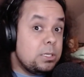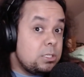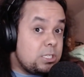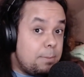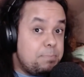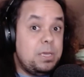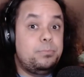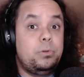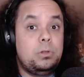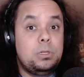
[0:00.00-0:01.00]
Some
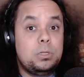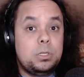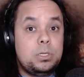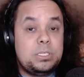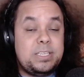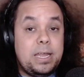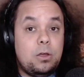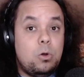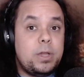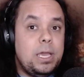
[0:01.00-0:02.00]
people said,
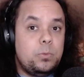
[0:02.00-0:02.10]
okay,